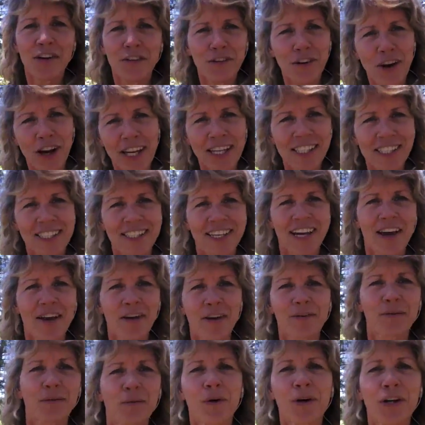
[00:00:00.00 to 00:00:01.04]
write
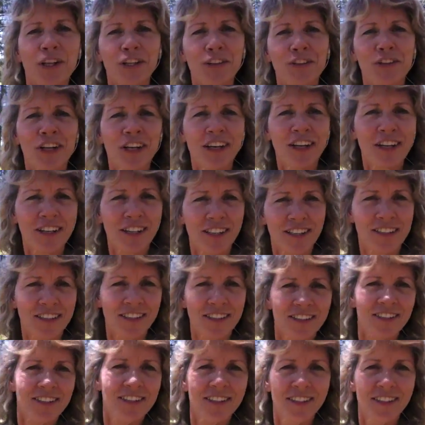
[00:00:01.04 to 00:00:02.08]
down what you learned.